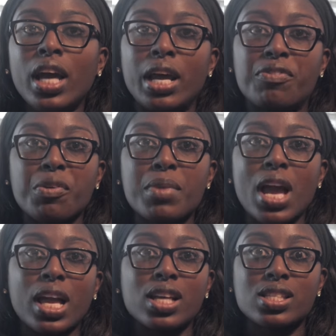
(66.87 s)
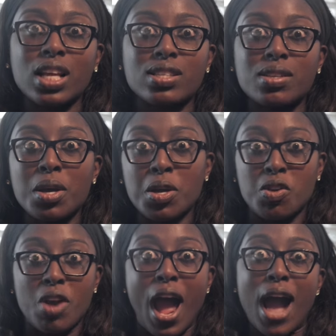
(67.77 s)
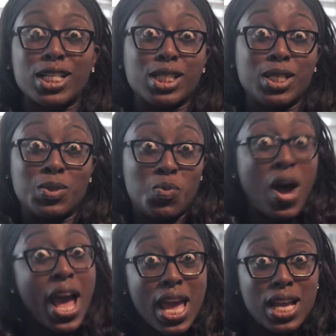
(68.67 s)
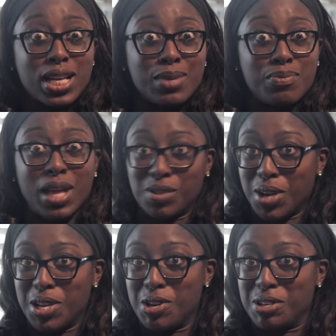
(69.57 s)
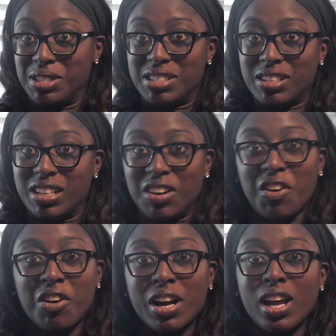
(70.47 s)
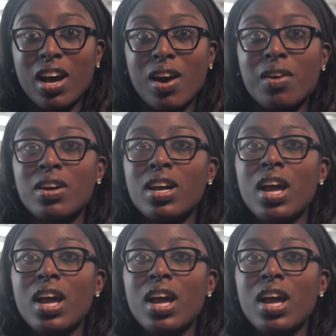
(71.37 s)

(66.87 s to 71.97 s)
And for me, I guess that's you're acting white, that's why you're considered an Oreo.